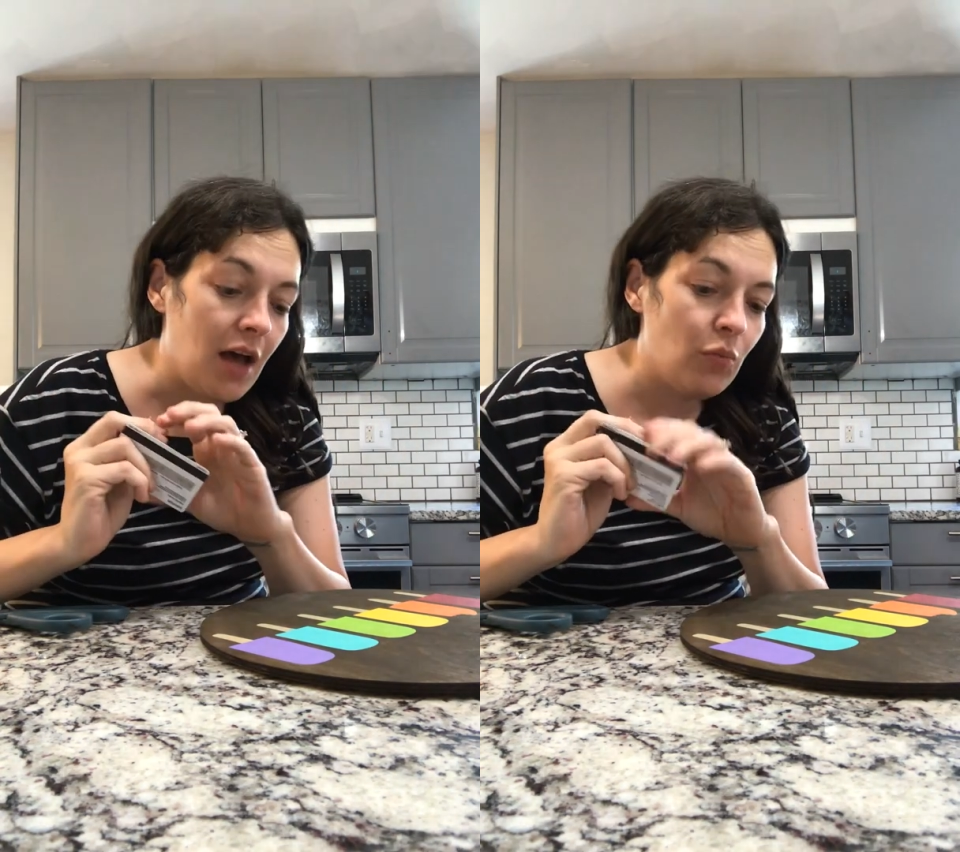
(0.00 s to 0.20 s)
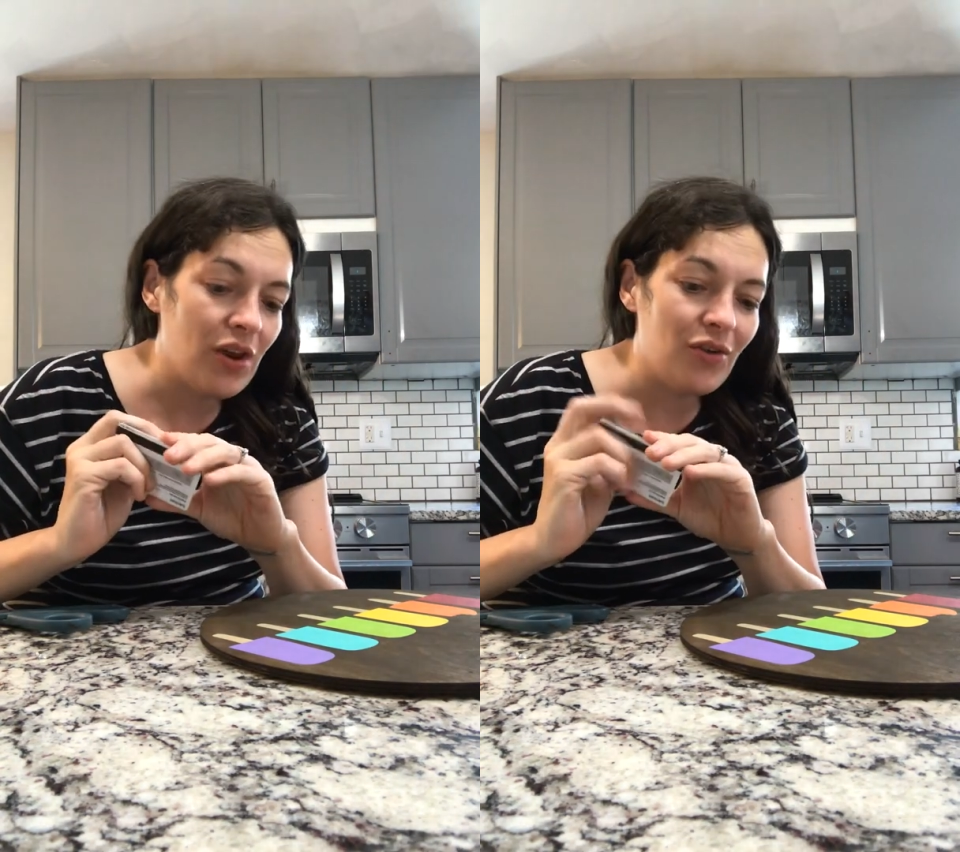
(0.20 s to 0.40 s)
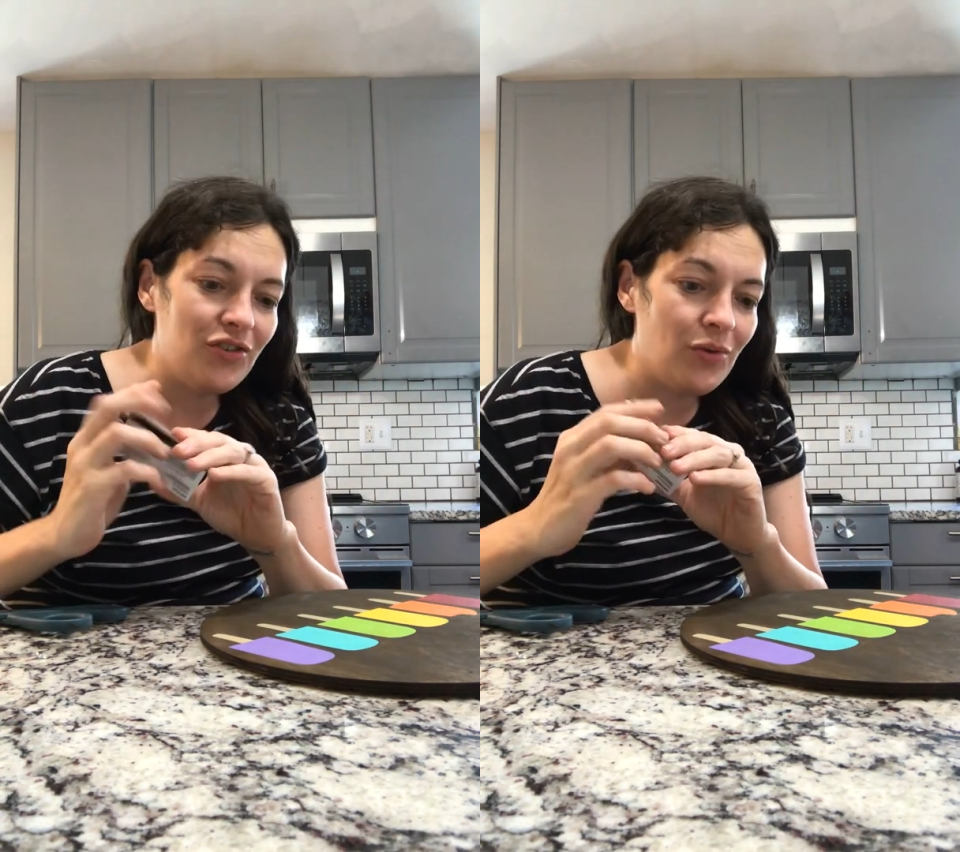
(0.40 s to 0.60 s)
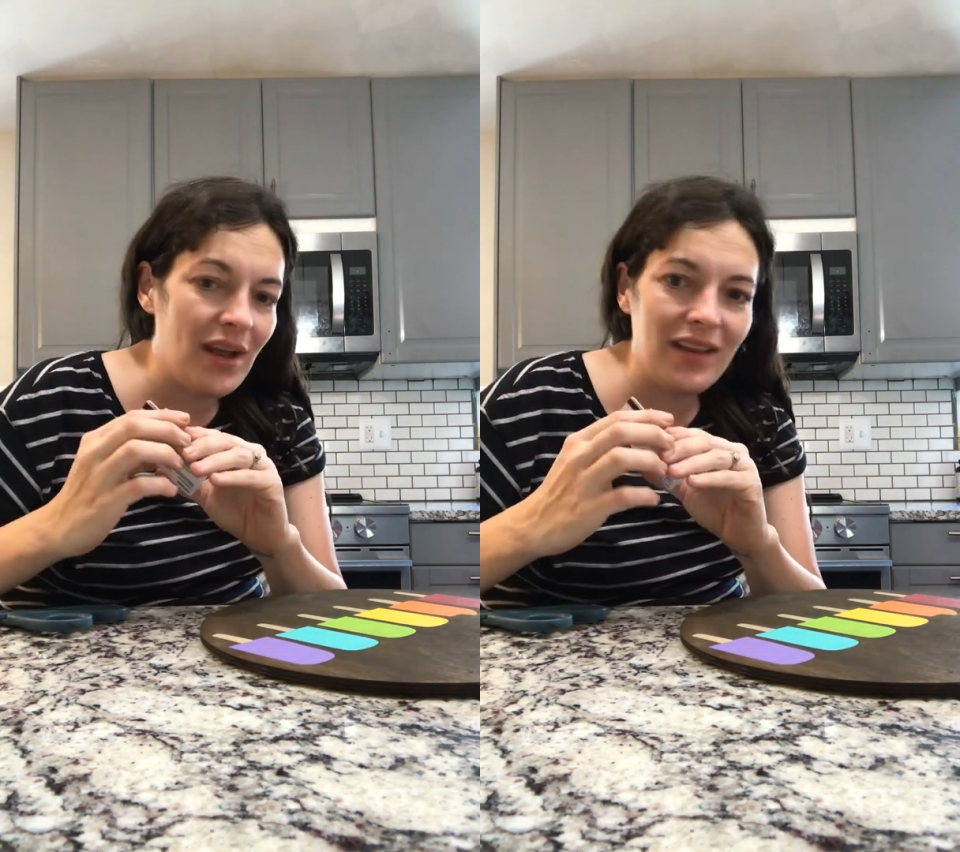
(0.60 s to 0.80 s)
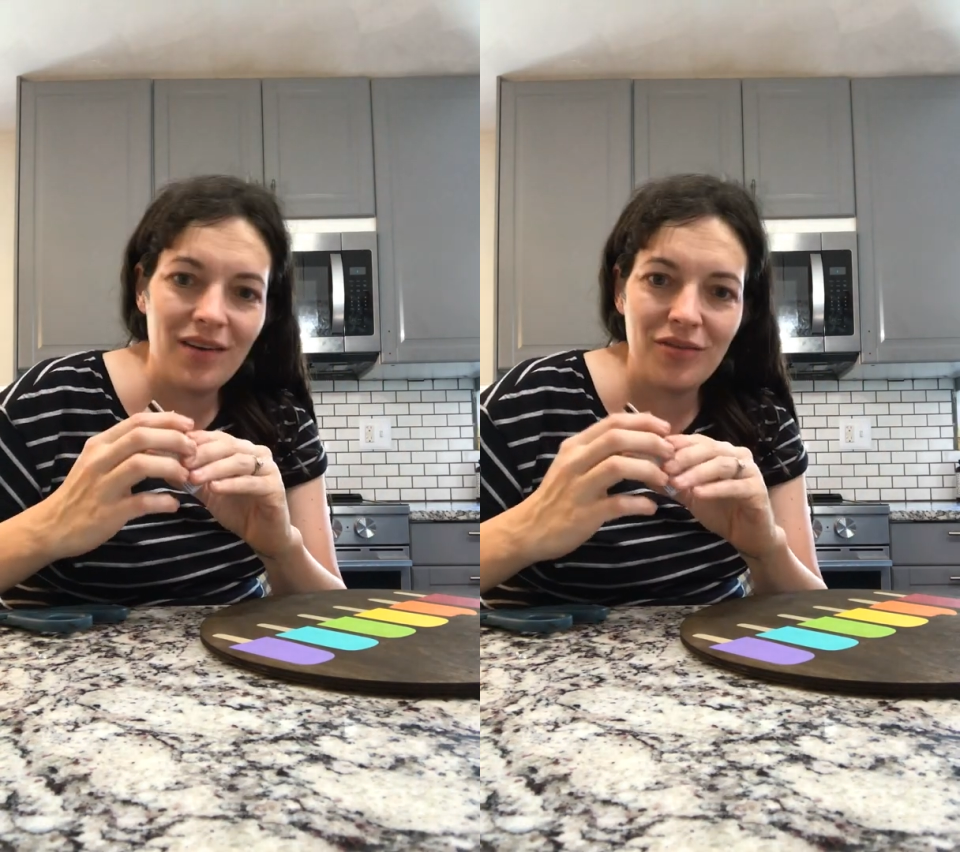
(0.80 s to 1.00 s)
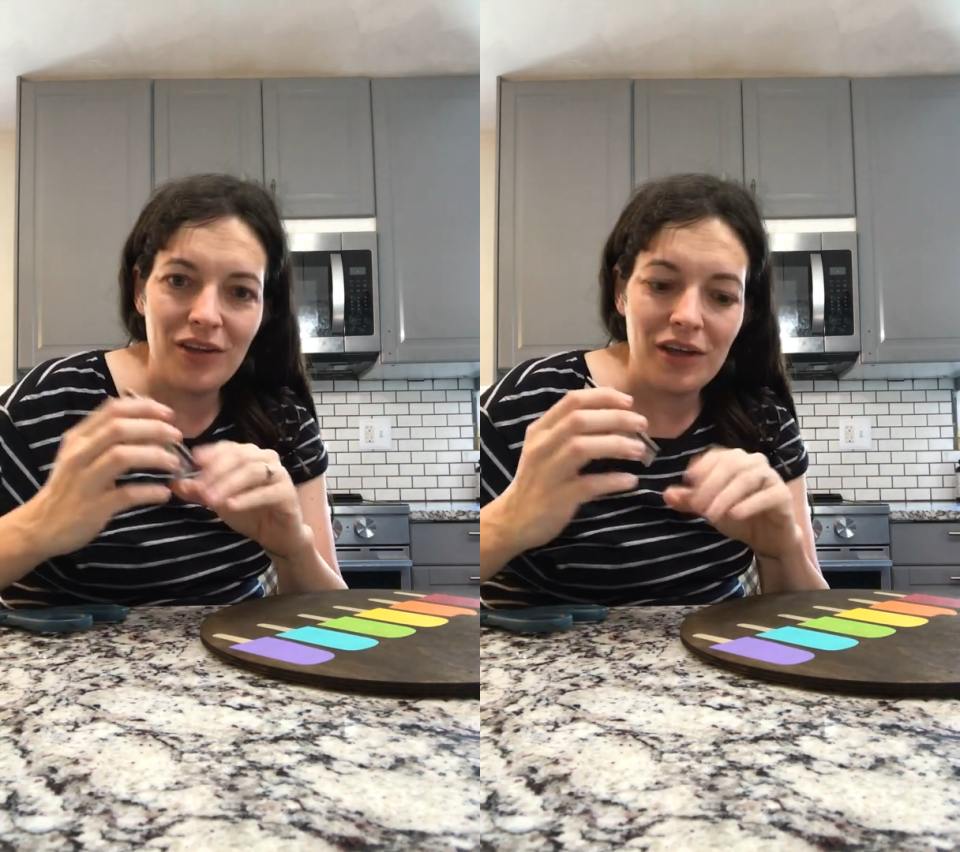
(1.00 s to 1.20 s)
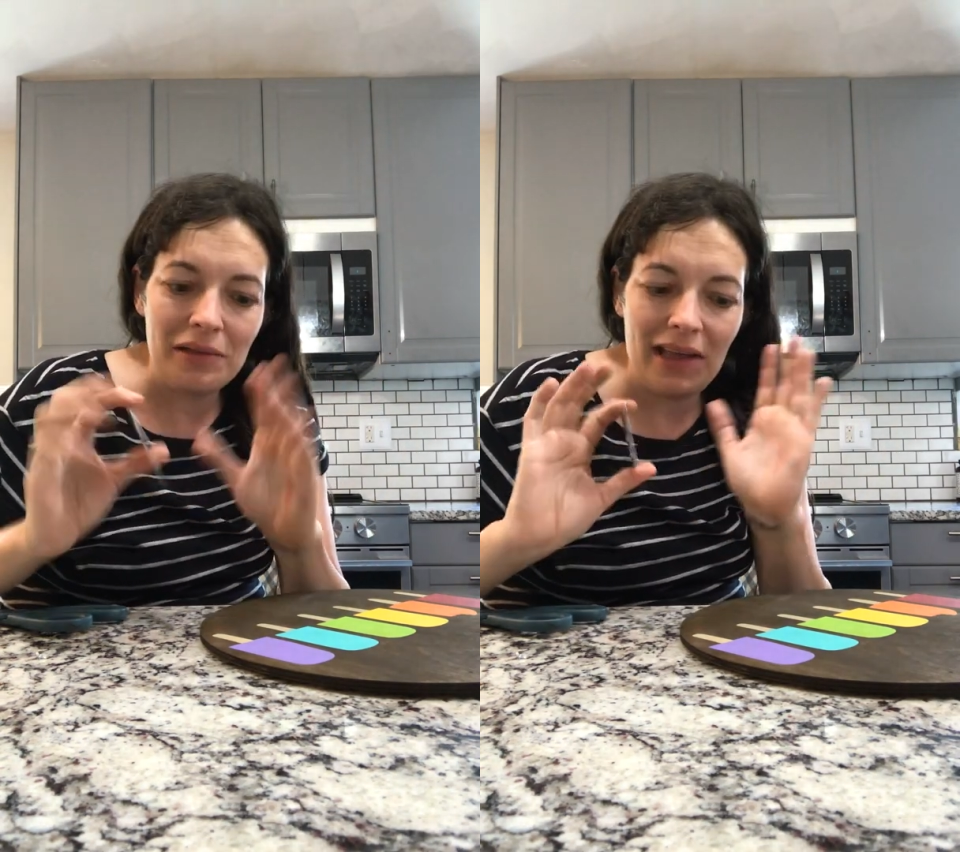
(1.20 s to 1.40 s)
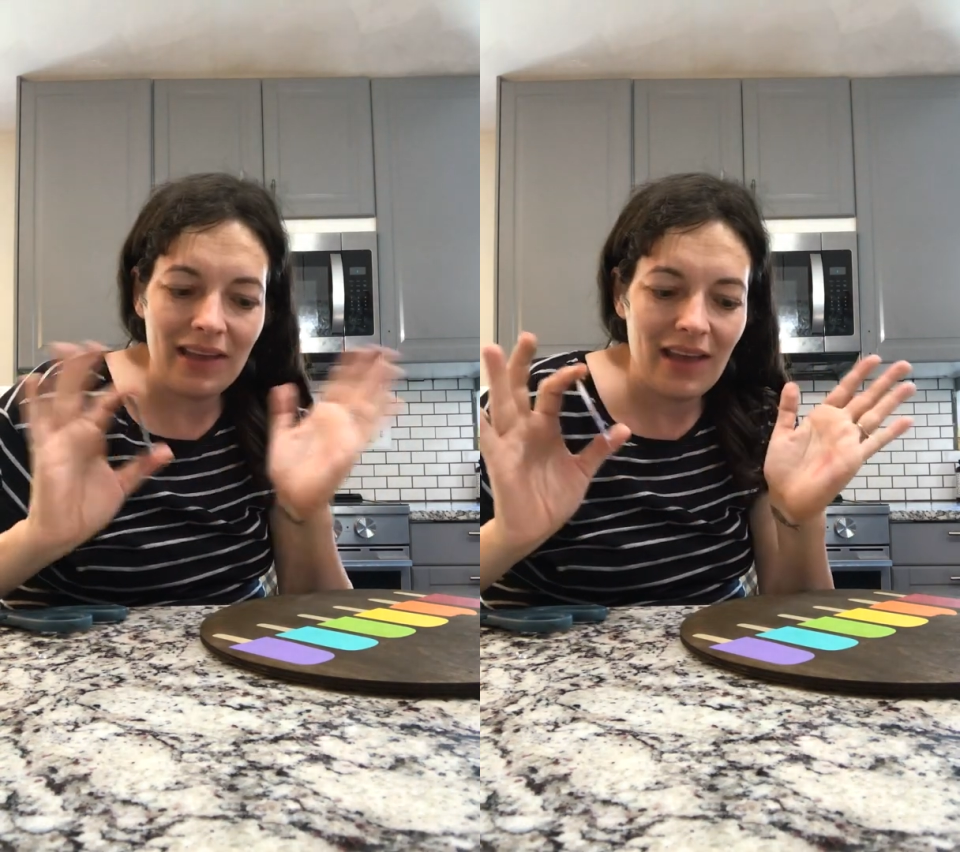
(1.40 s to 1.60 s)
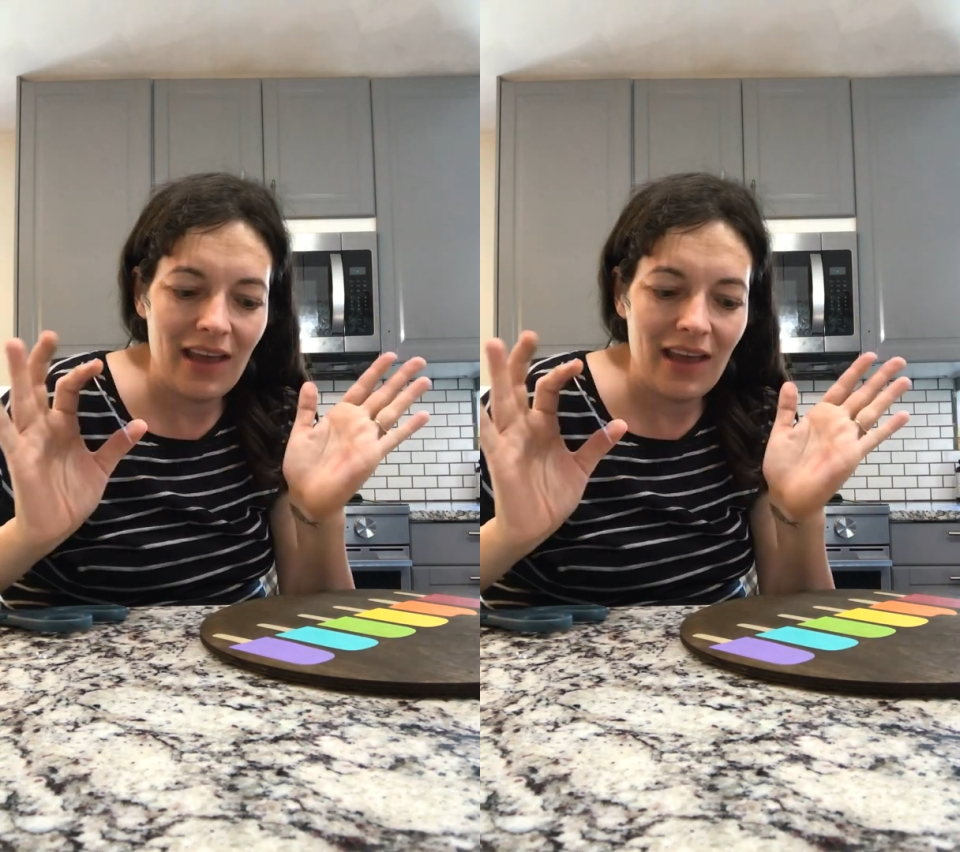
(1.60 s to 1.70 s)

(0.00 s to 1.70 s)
We don't do any of the